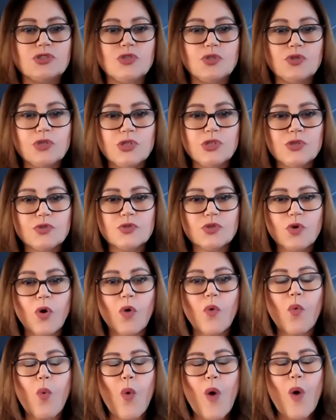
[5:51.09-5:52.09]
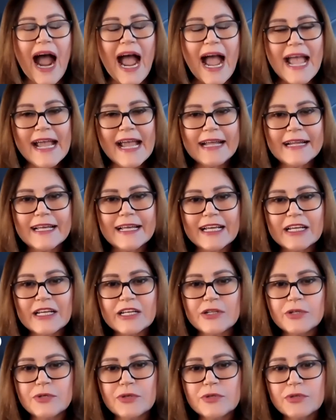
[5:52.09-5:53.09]
Do you know why
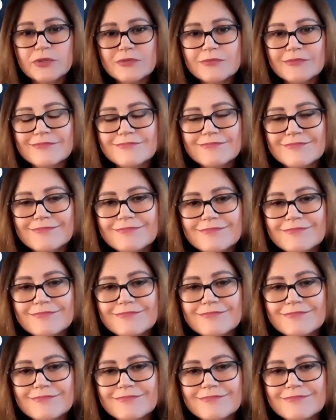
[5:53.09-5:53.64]
they do?